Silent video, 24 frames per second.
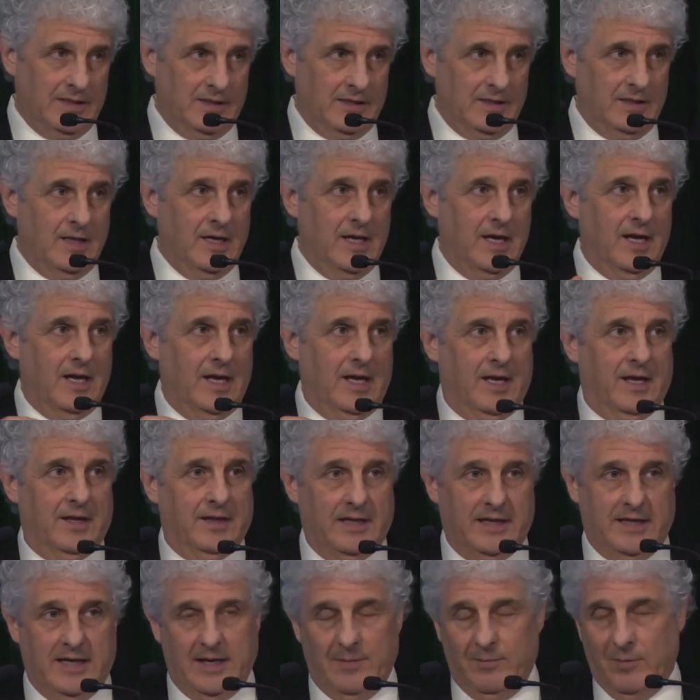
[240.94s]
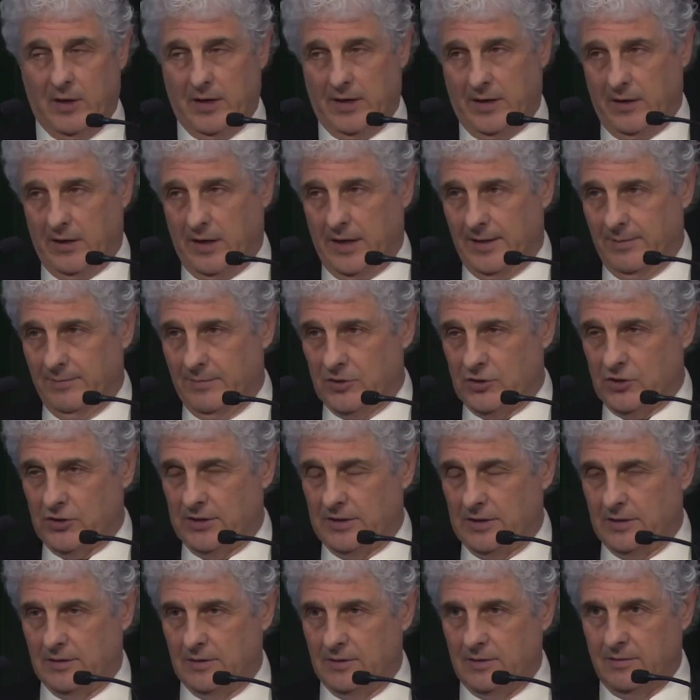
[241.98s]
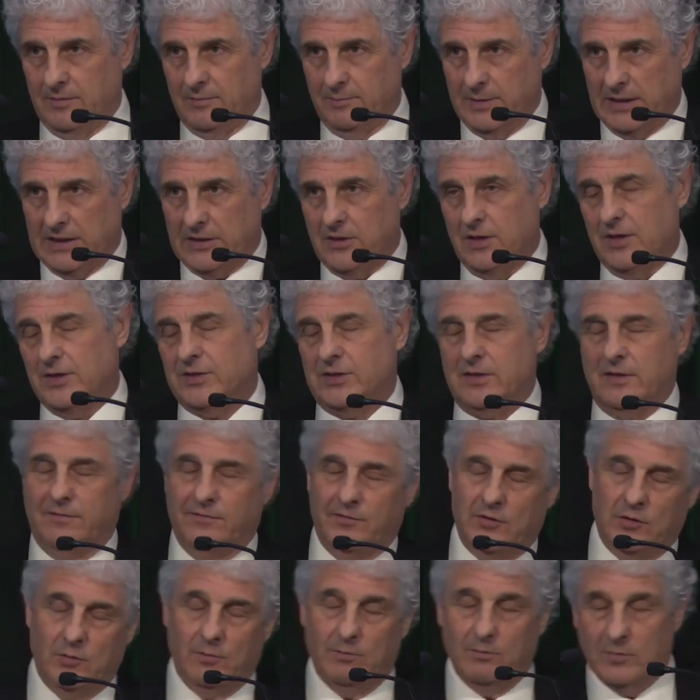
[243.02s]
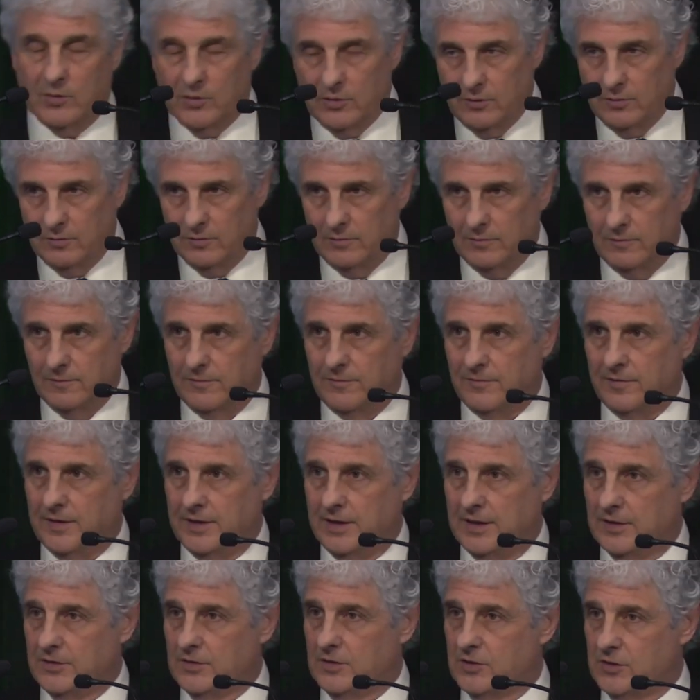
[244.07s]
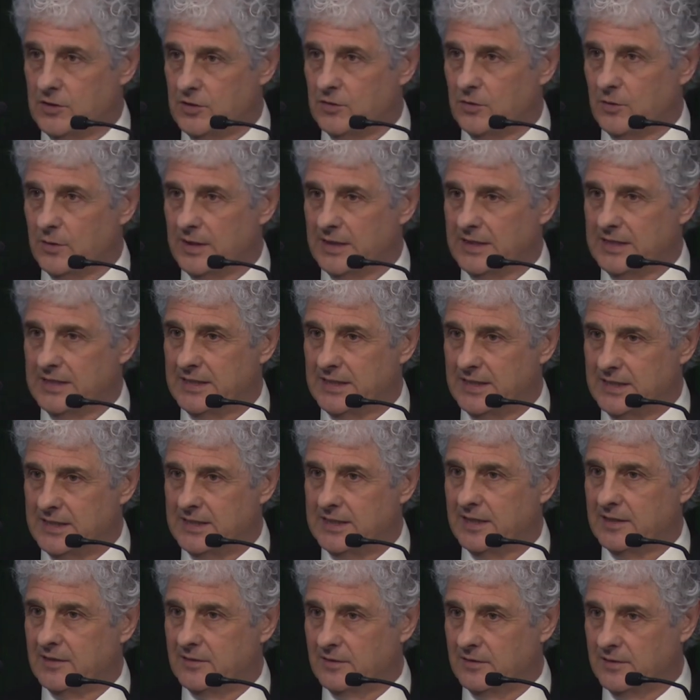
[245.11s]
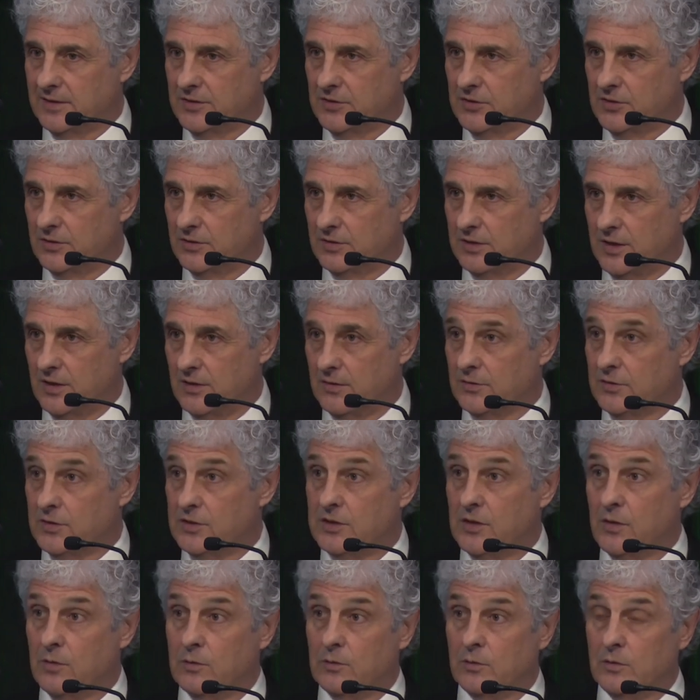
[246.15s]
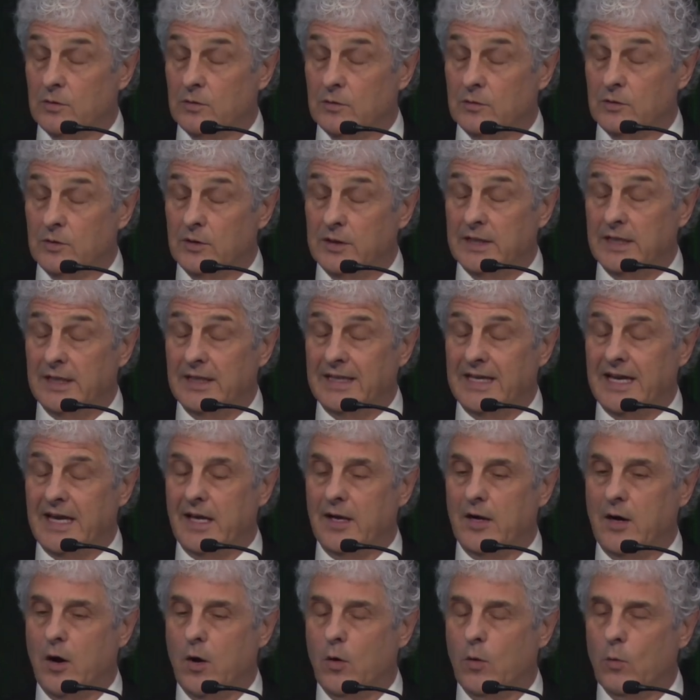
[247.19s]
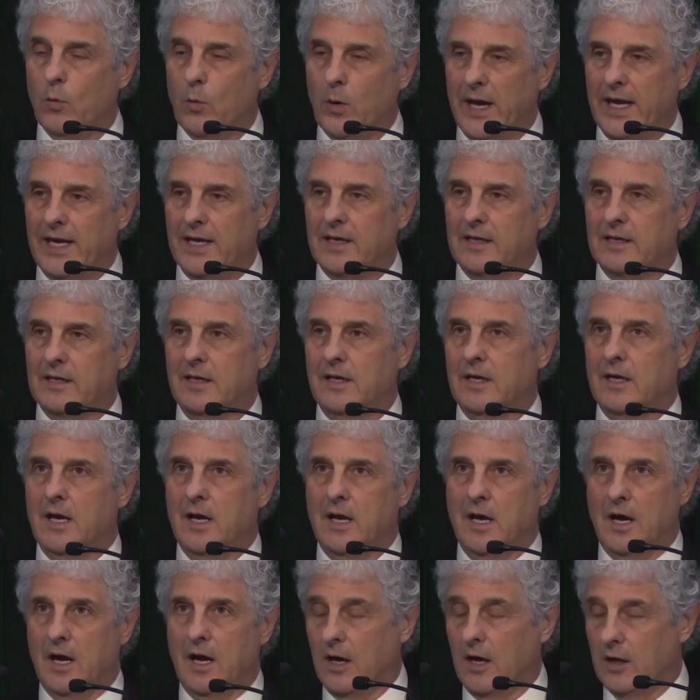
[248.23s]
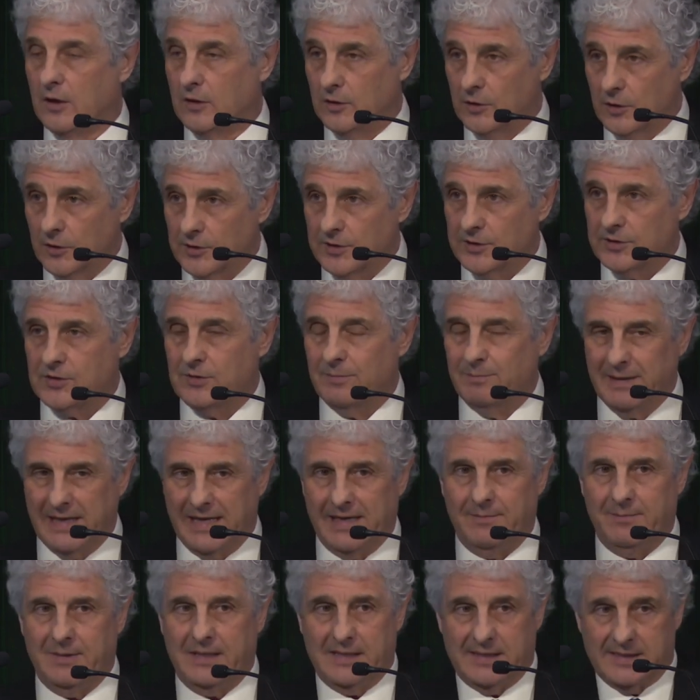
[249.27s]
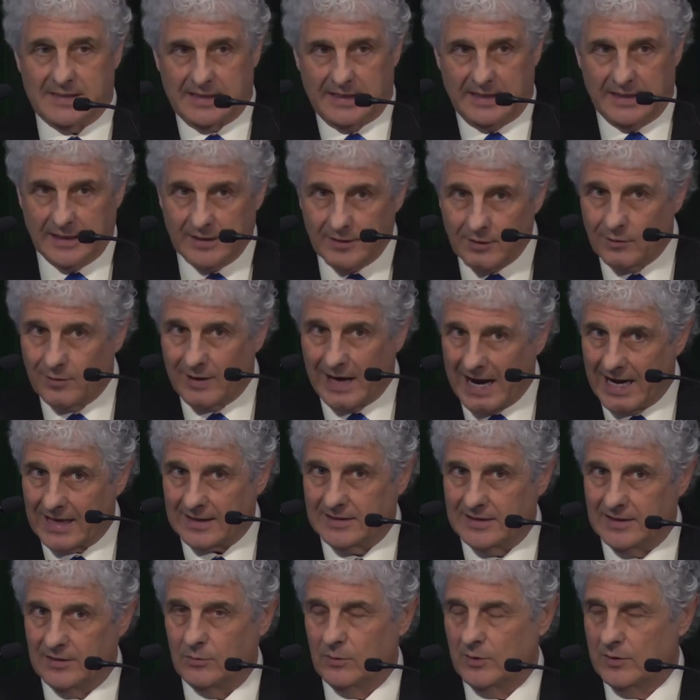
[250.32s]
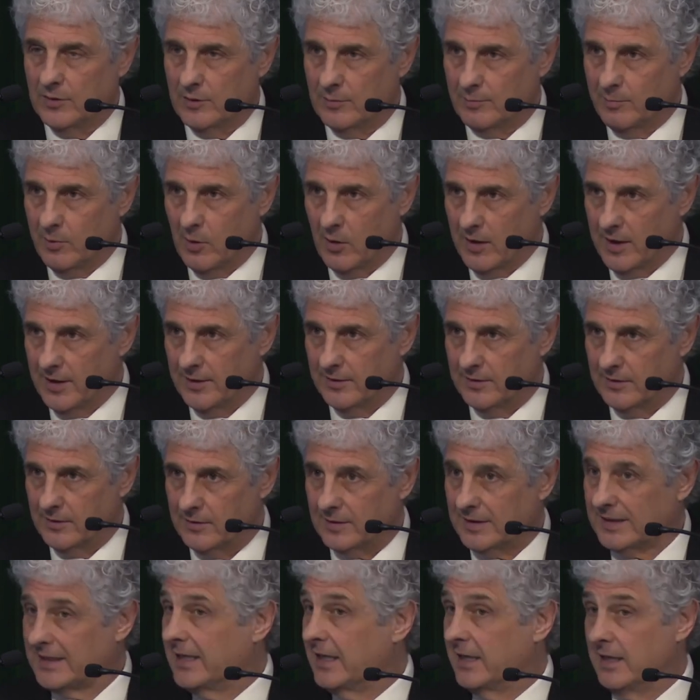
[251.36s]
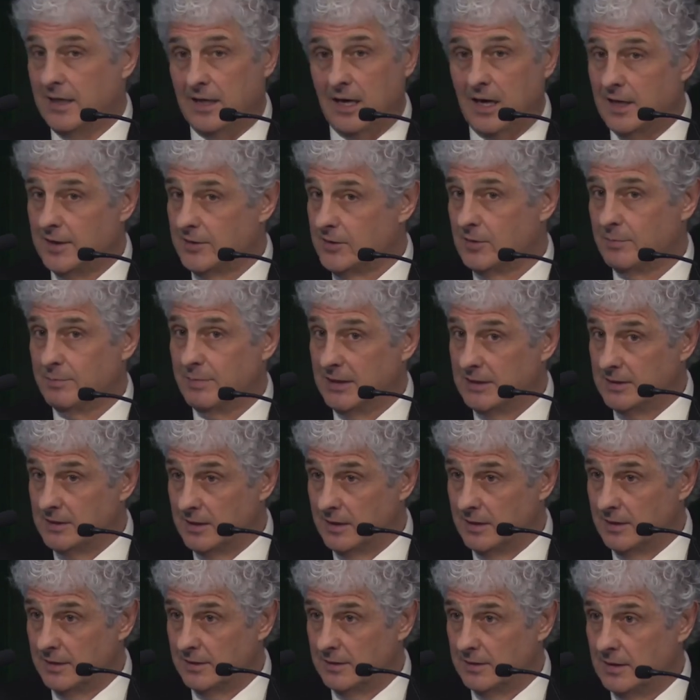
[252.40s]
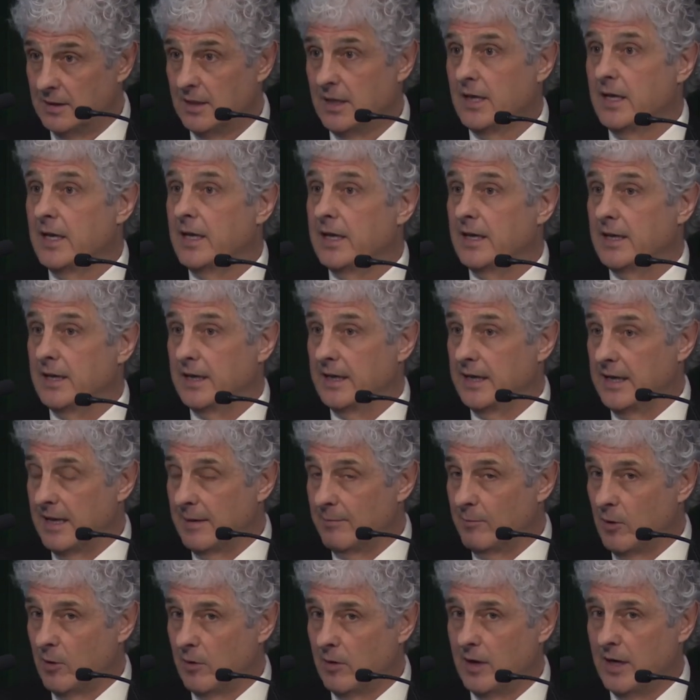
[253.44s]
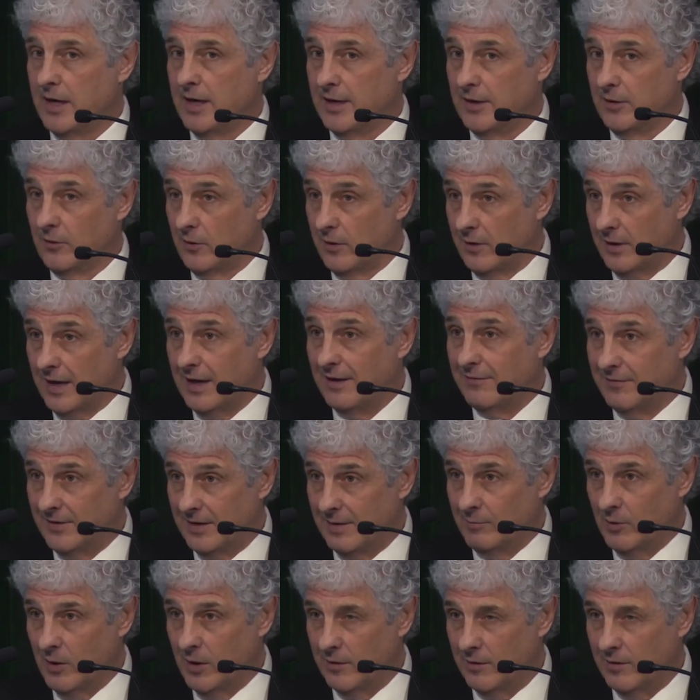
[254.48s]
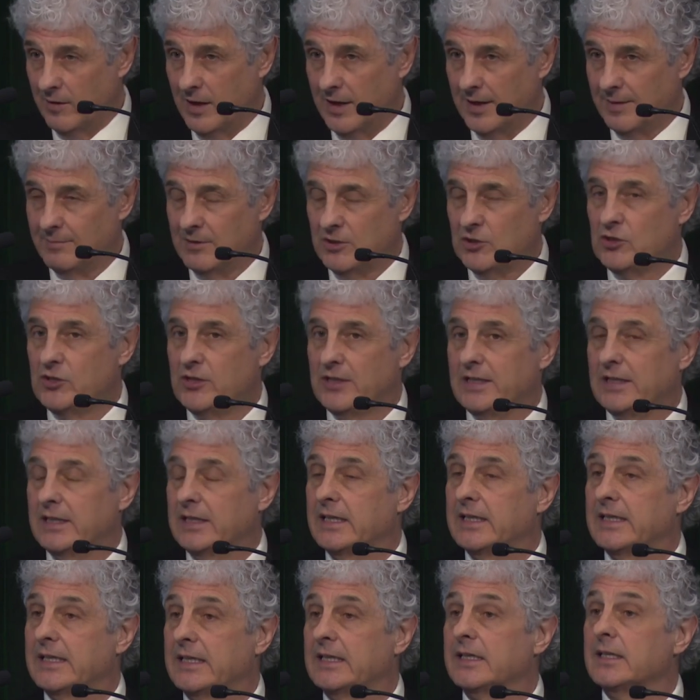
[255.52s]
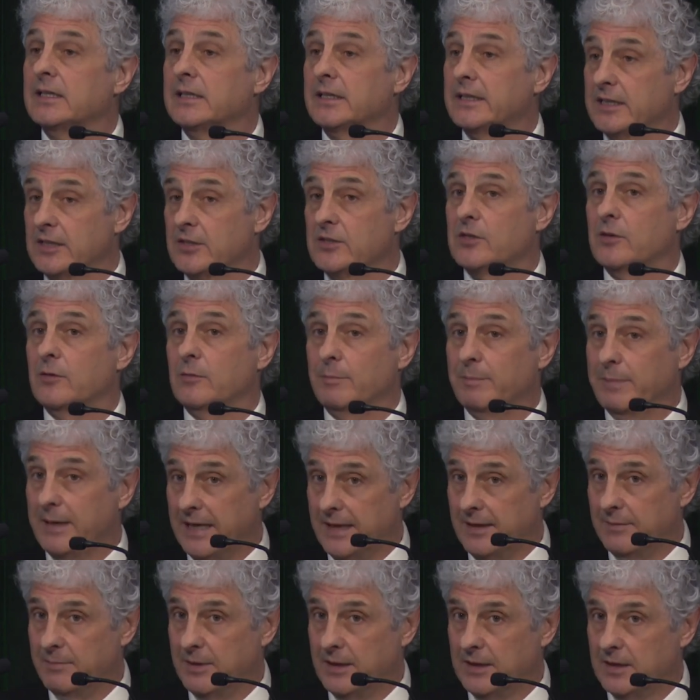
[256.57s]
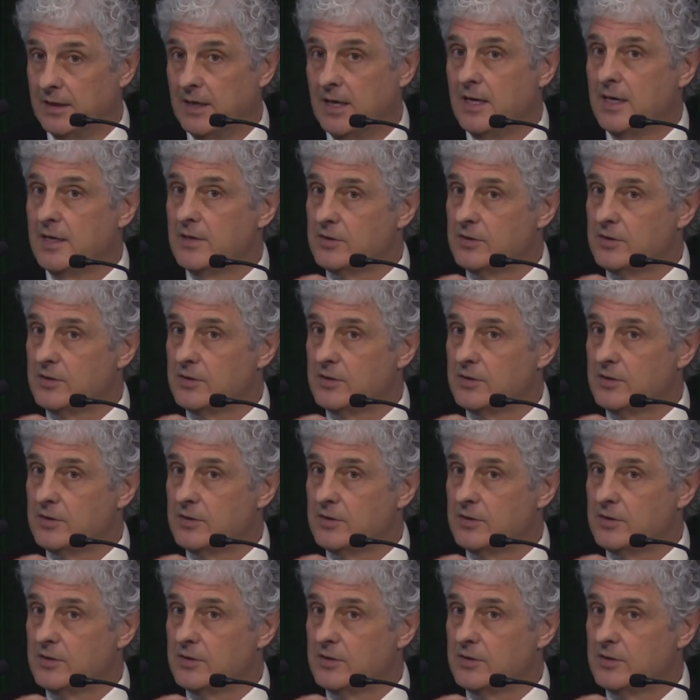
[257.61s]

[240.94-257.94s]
in the MRI machine because if you move, it distorts the signal, as you know. So, looking at awake, alert babies interacting with their partner cannot be done in an MRI or fMRI machine in a little baby.